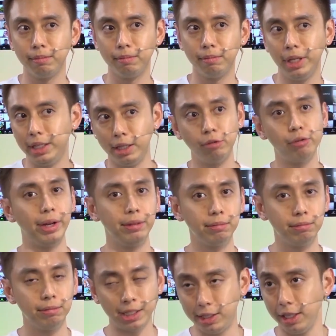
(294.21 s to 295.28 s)
eating right.
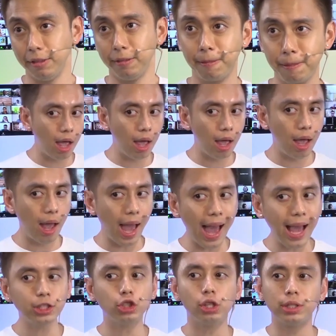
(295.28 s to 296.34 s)
That's it.
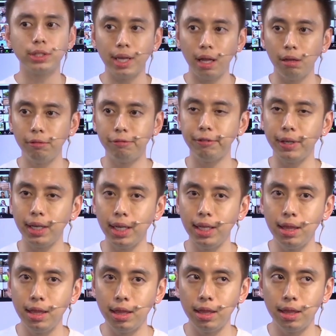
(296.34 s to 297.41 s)
Ask yourself,
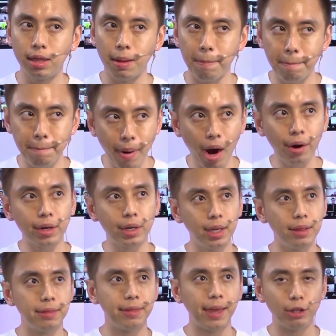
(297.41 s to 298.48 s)
in the
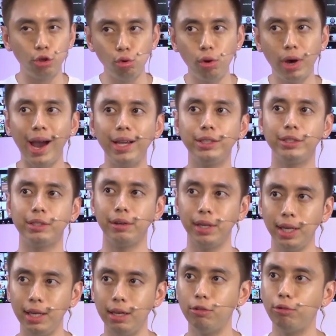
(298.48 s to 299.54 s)
market that you guys are
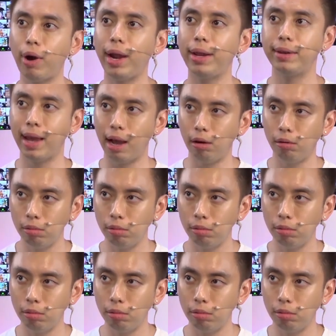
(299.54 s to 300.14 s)
in right now,